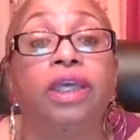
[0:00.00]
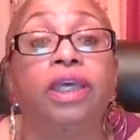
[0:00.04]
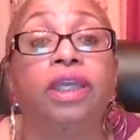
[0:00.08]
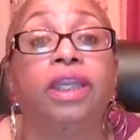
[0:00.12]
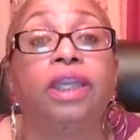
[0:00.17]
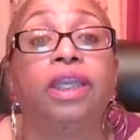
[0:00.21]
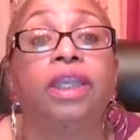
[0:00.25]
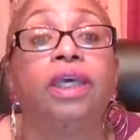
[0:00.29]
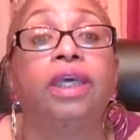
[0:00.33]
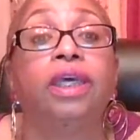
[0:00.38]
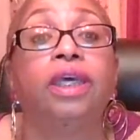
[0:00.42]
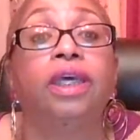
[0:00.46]

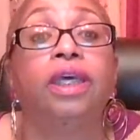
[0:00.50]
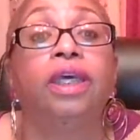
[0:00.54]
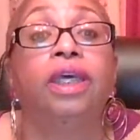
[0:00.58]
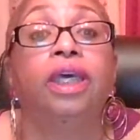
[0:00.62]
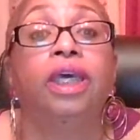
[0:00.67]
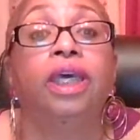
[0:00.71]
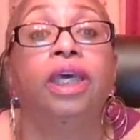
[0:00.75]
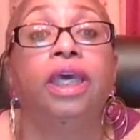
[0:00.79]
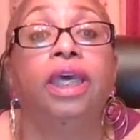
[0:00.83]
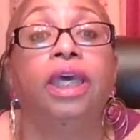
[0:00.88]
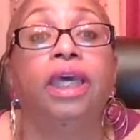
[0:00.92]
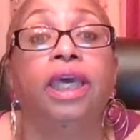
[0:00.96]
And
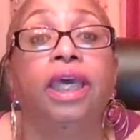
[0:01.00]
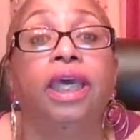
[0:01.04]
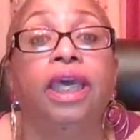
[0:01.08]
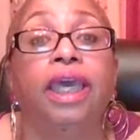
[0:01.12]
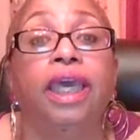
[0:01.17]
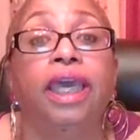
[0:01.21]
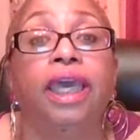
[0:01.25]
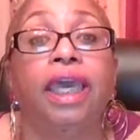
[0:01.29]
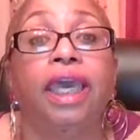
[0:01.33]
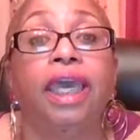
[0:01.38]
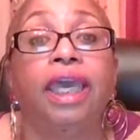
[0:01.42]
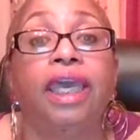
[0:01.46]

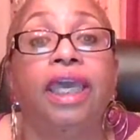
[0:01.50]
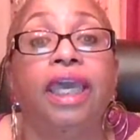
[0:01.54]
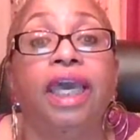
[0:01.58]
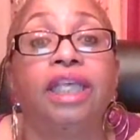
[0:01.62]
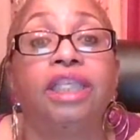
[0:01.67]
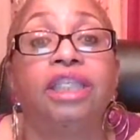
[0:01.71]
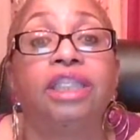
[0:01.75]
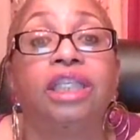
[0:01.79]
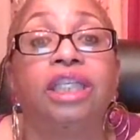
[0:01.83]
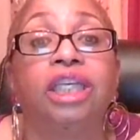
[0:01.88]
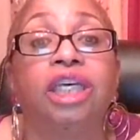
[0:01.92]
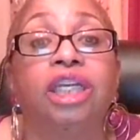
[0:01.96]
it
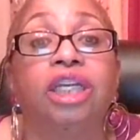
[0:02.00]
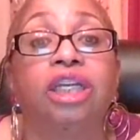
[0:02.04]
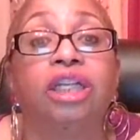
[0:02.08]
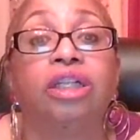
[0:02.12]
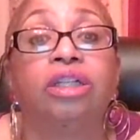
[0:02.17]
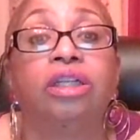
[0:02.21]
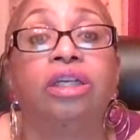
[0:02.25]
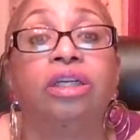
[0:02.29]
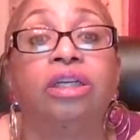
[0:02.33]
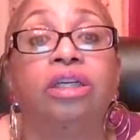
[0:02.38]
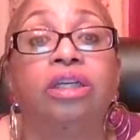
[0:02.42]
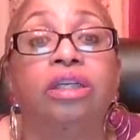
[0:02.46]
gets a little